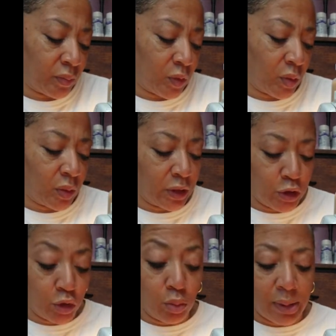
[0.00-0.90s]
or the
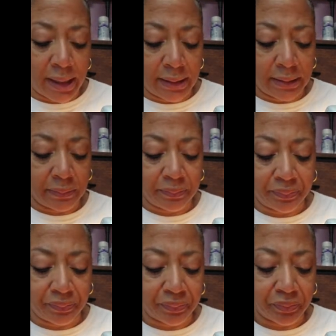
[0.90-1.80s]
tube binding.
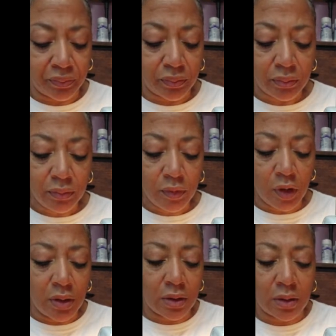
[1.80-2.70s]

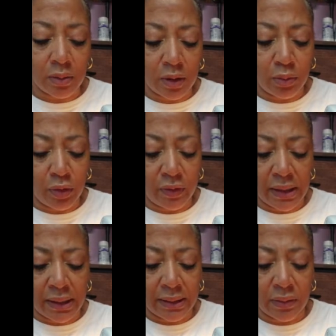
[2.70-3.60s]
I want to move that
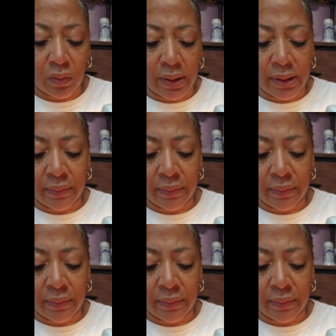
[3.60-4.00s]
out the way.